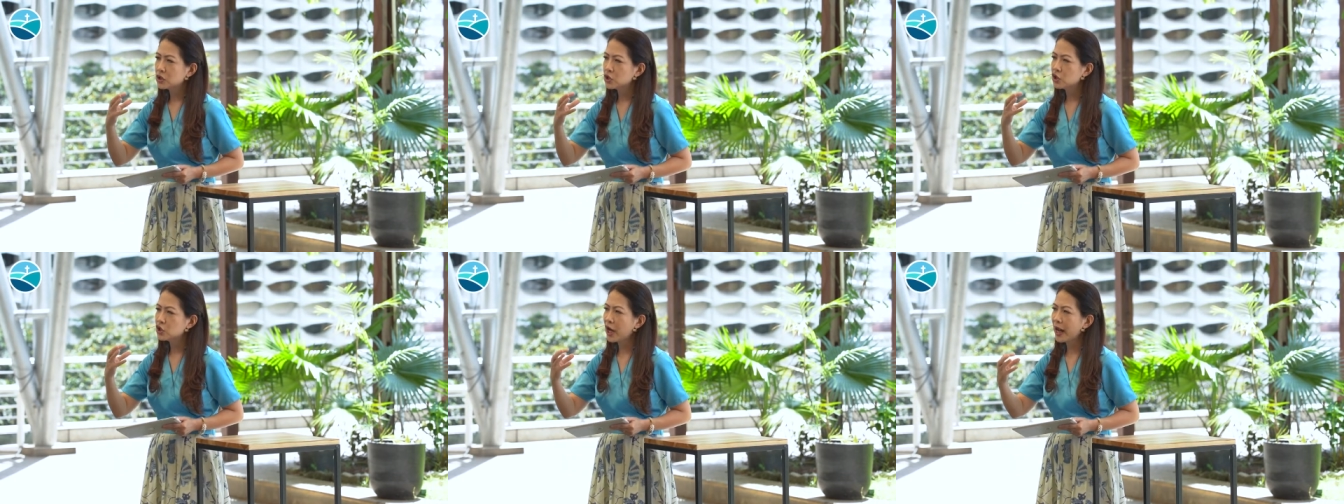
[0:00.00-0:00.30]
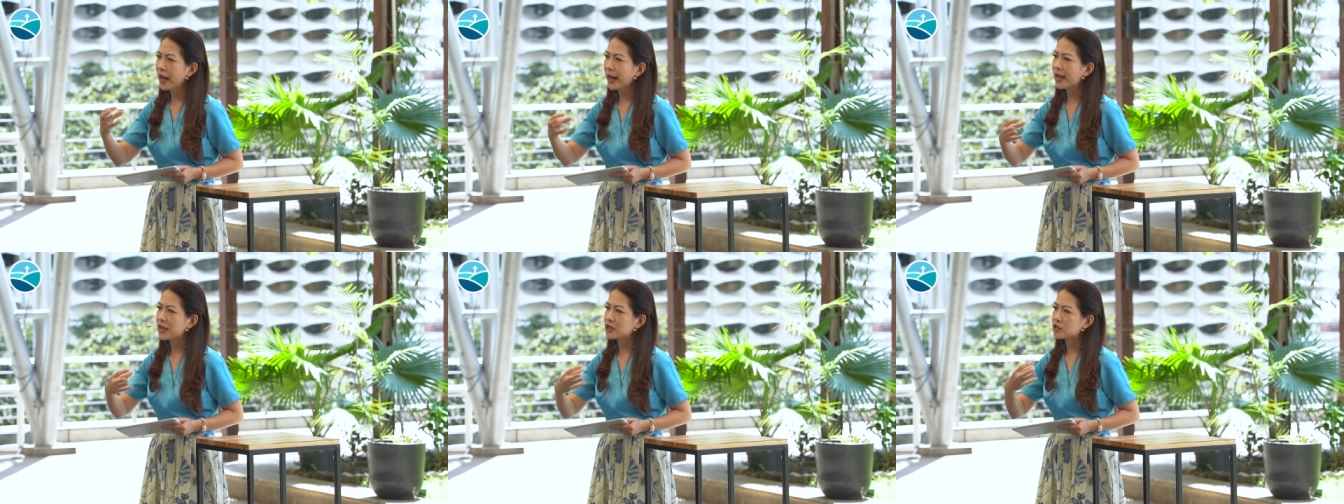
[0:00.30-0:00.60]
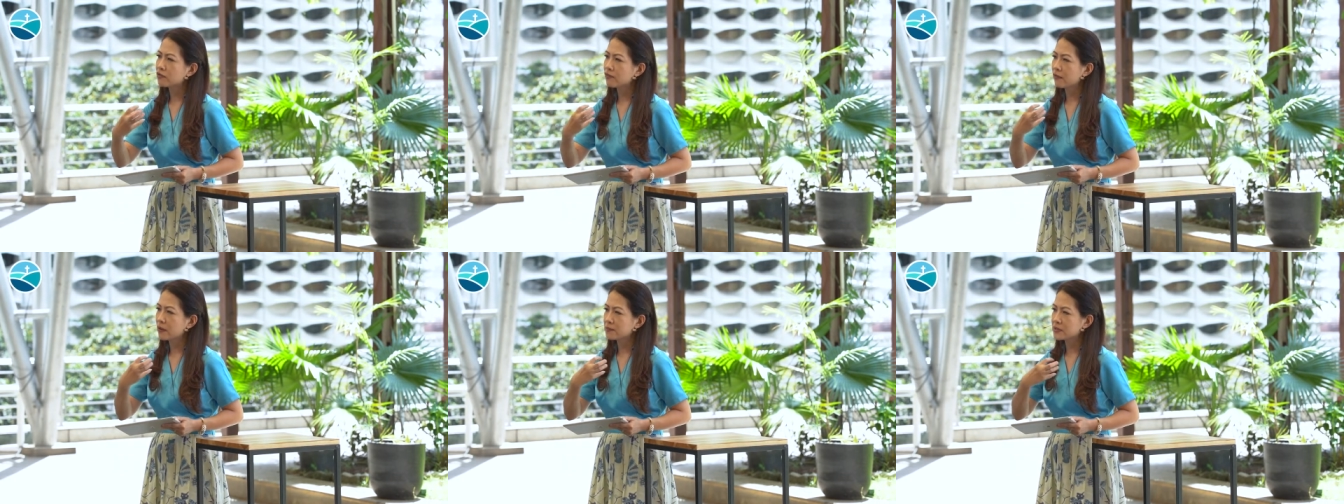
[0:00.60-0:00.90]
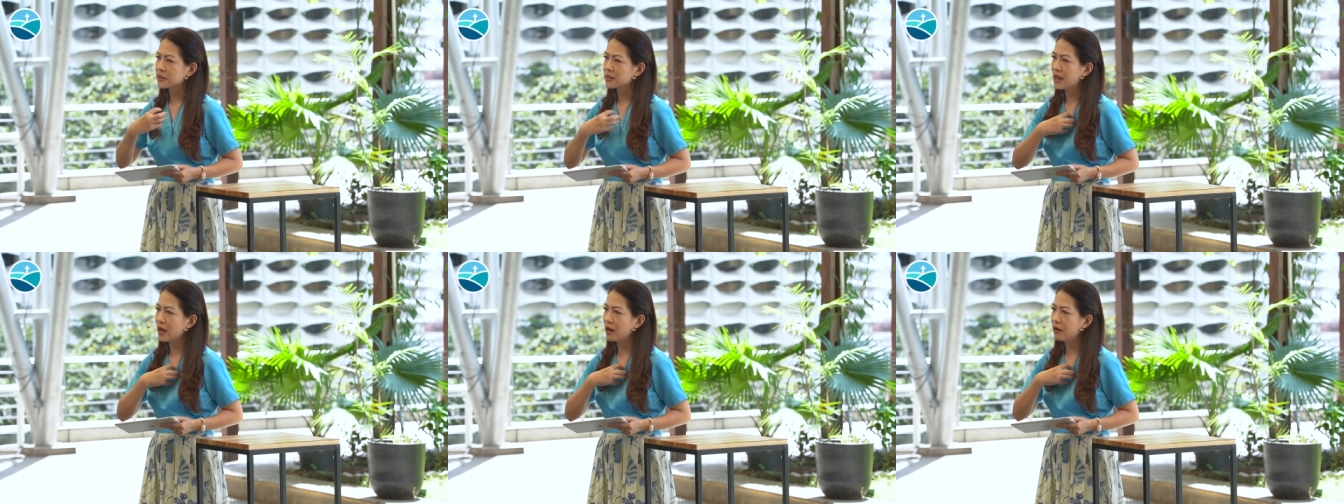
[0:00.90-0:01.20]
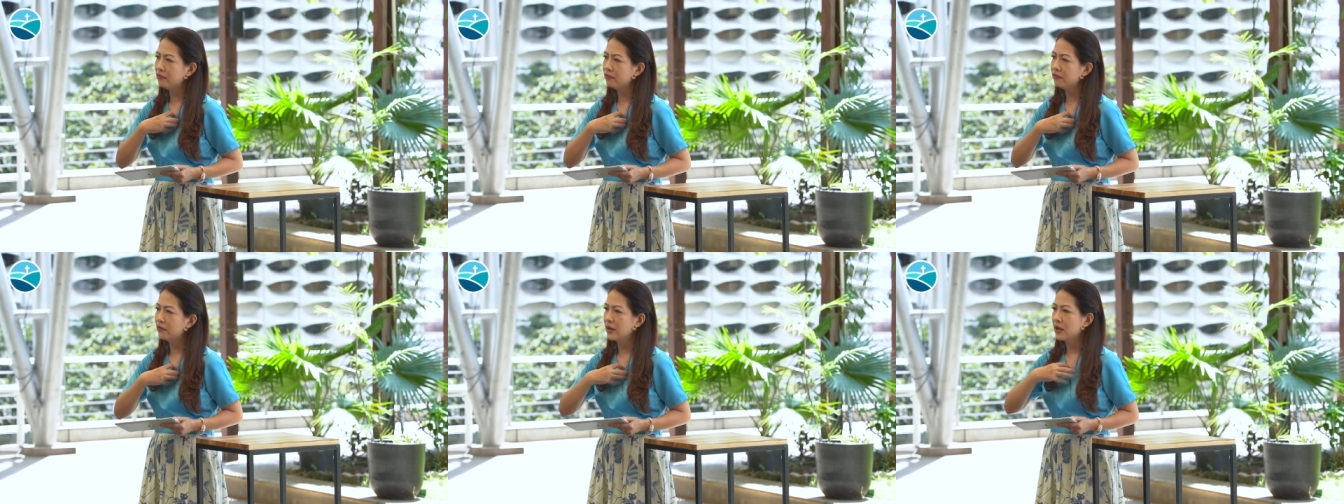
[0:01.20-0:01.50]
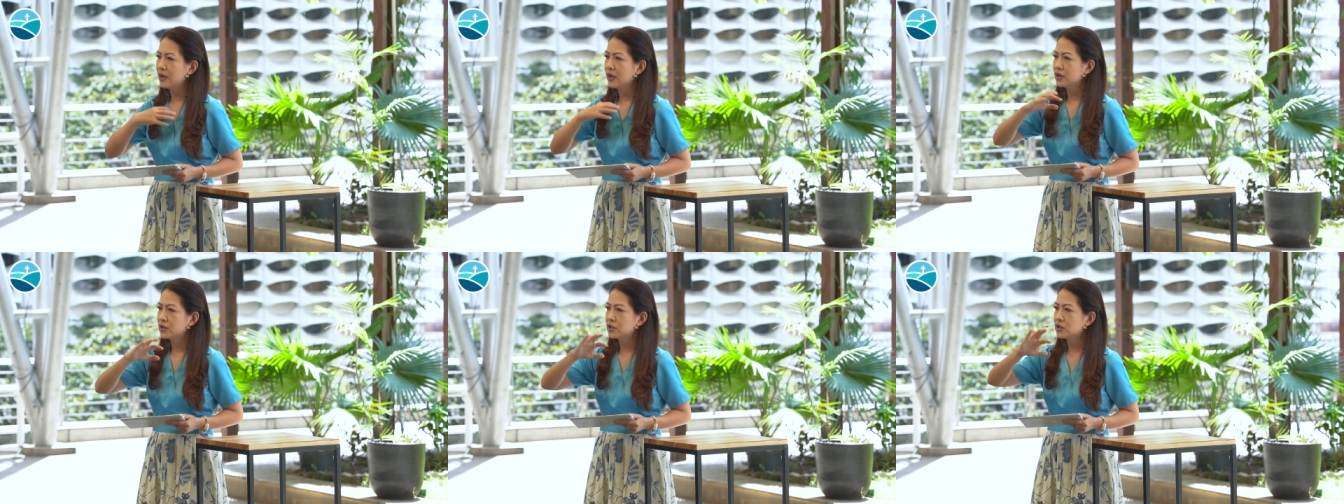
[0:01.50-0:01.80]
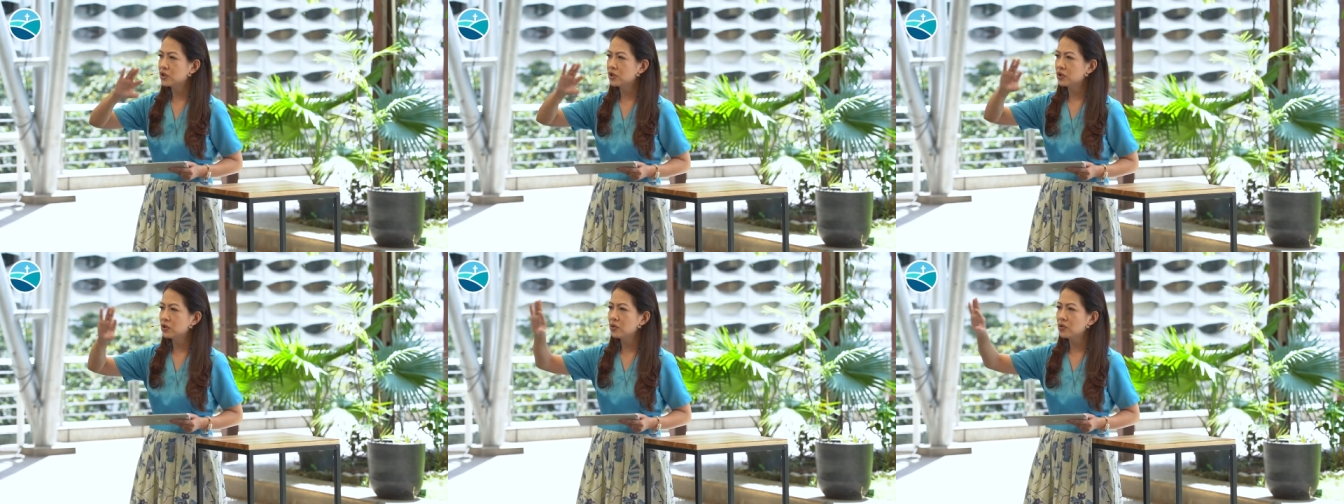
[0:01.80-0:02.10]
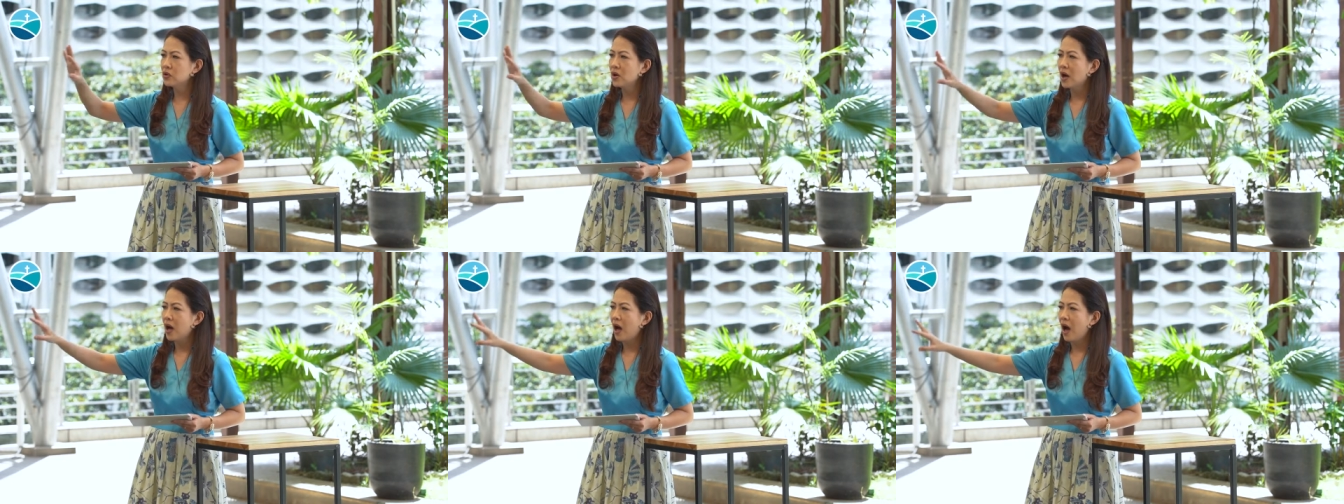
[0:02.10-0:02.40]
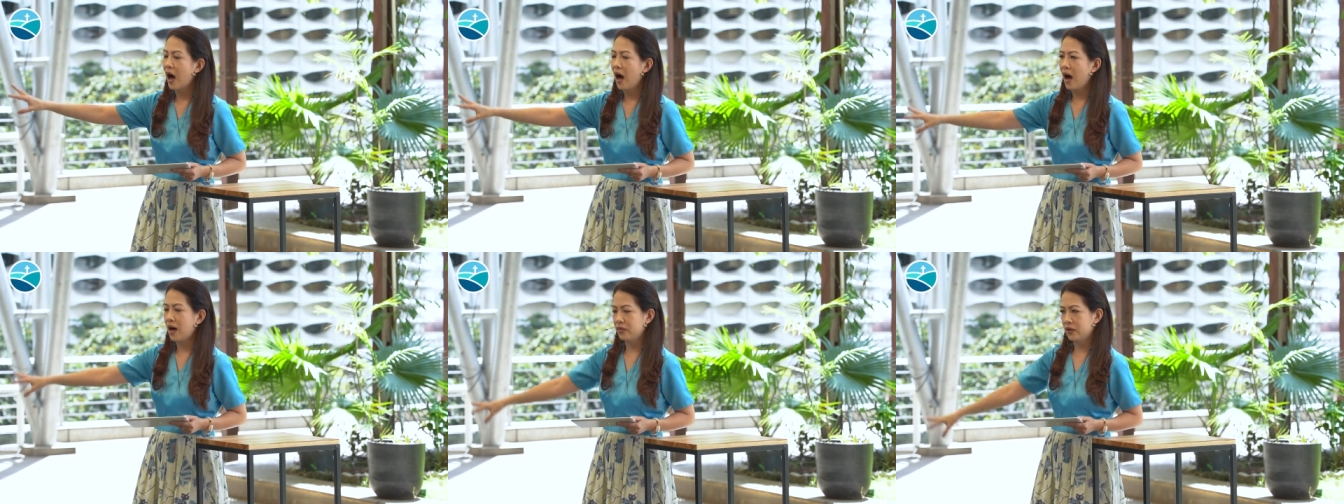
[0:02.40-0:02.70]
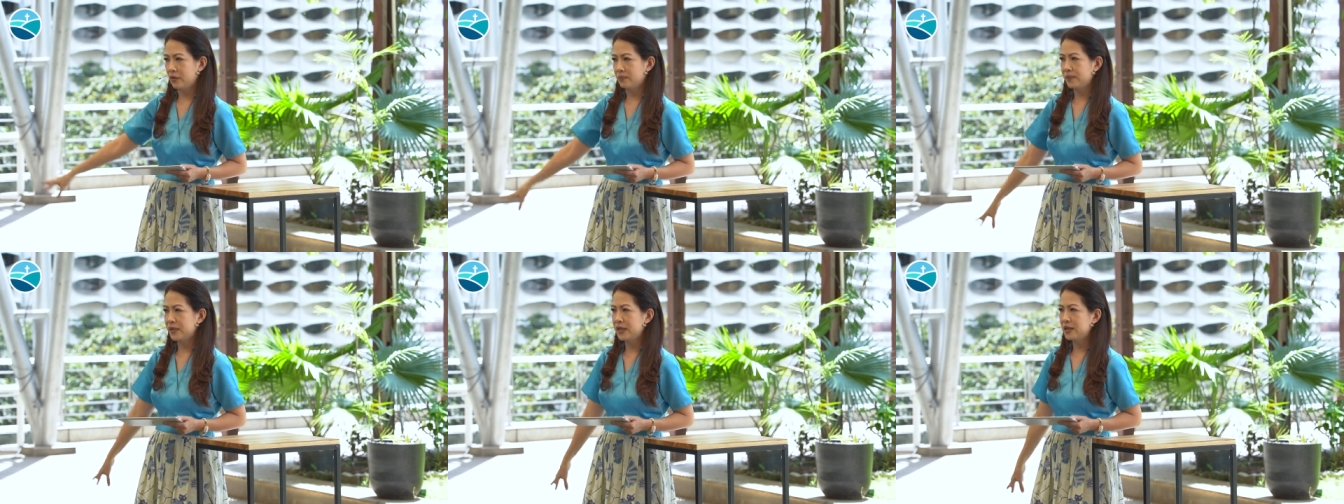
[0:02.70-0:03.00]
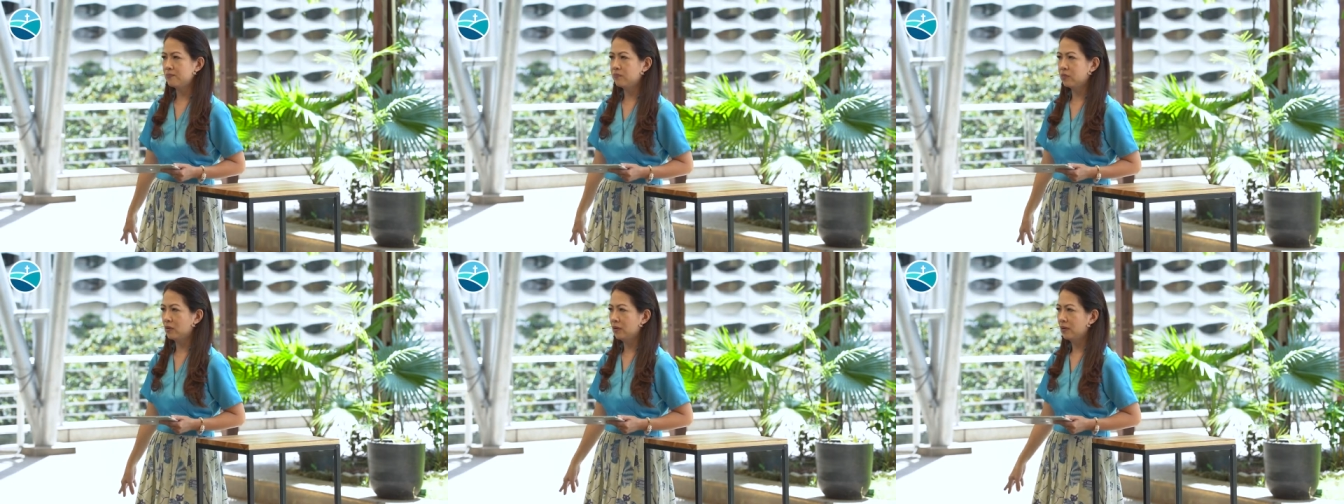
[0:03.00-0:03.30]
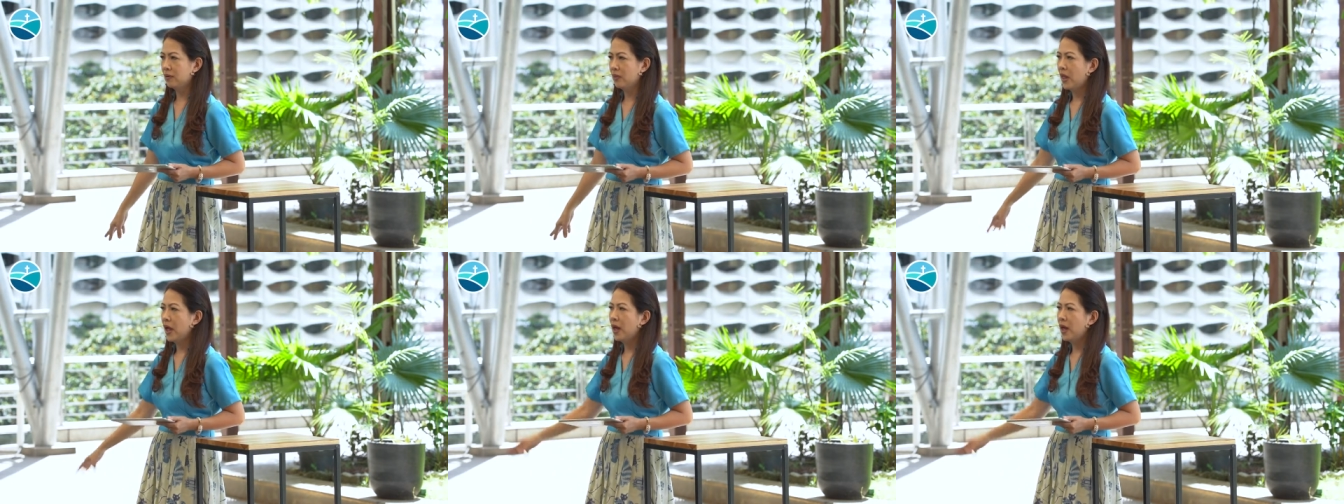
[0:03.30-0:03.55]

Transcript: change from self to other people.